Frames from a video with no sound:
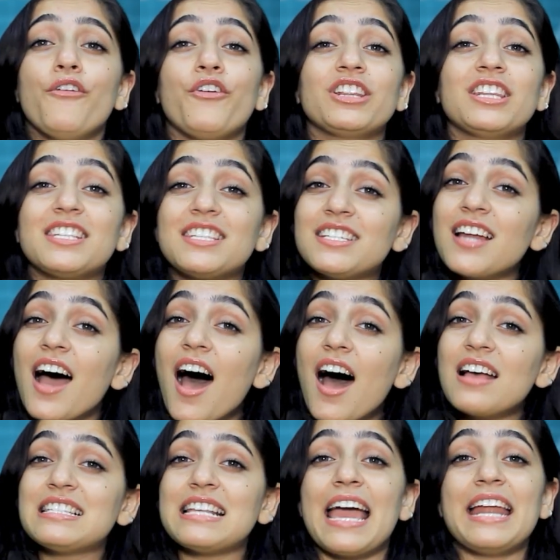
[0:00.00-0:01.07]
for the
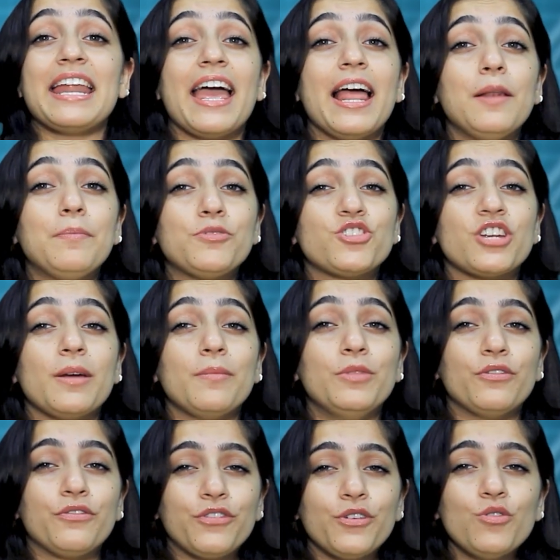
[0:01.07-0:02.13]
stars and help
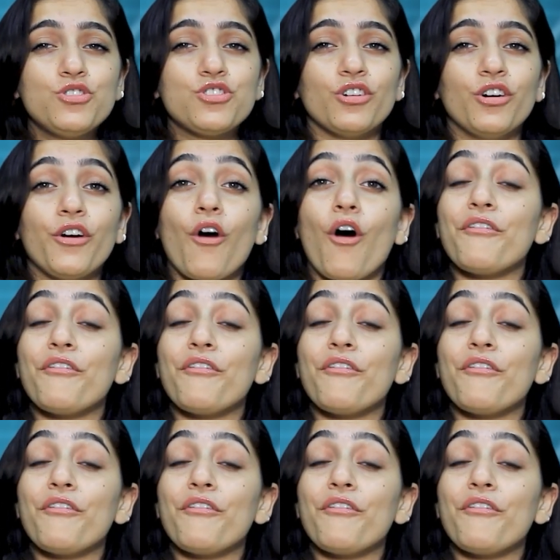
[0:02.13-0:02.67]
shape the future